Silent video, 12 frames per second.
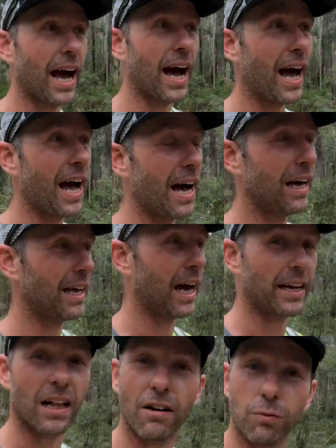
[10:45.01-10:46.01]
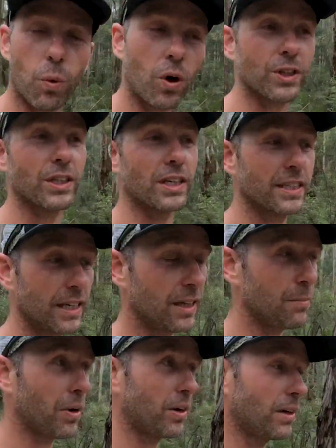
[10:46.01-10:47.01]
and I'll have water till
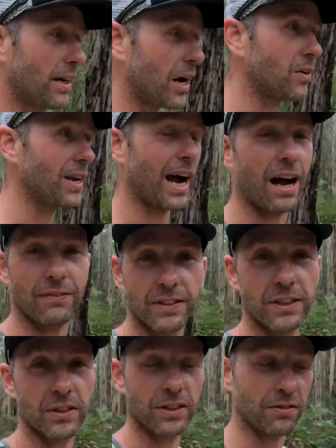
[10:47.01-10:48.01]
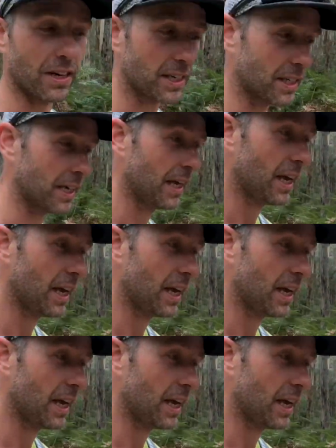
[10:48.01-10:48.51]
about an hour and a half into the race.